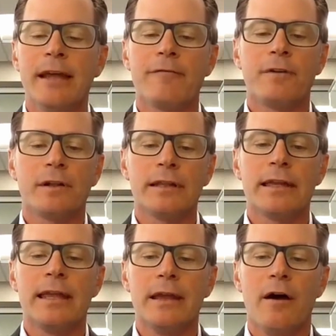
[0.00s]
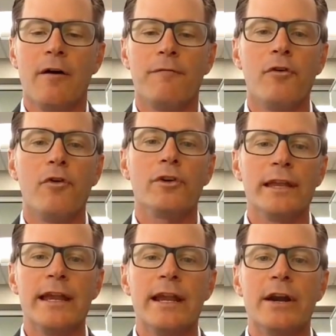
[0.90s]
Definitely a full
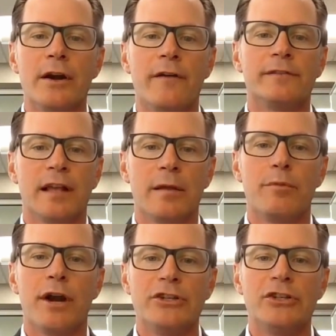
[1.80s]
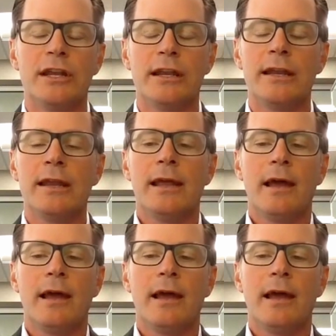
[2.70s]
year of celebration.